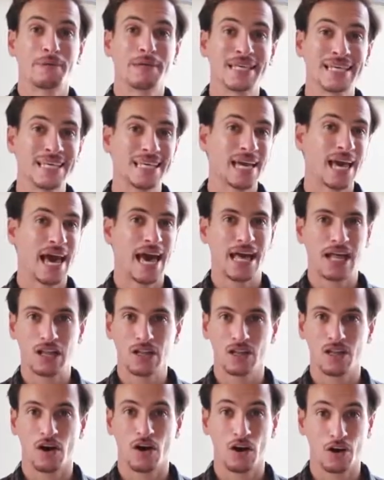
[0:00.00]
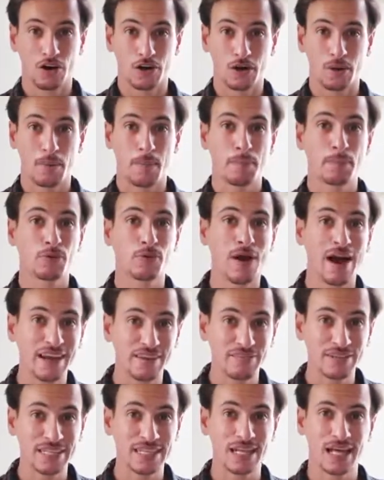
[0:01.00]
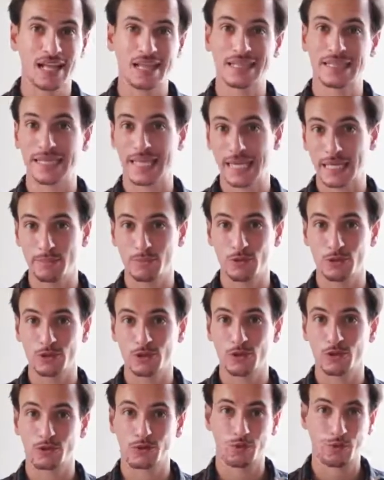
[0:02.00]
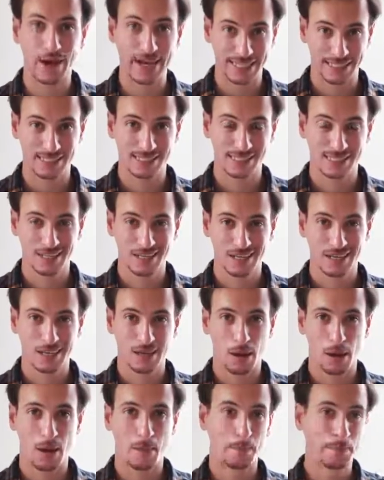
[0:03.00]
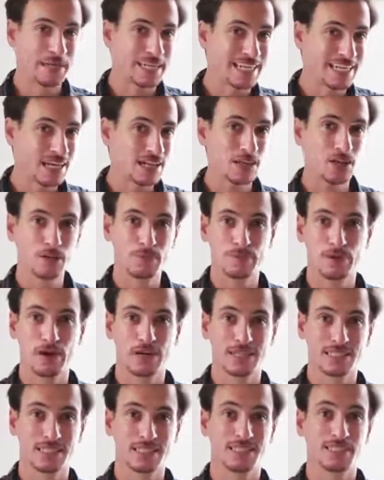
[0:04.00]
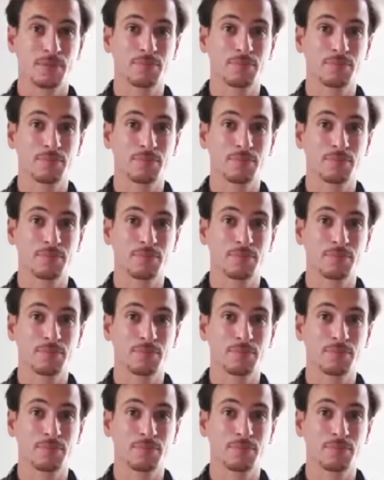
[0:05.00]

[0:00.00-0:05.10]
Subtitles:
PLR, private label rights. A PLR product is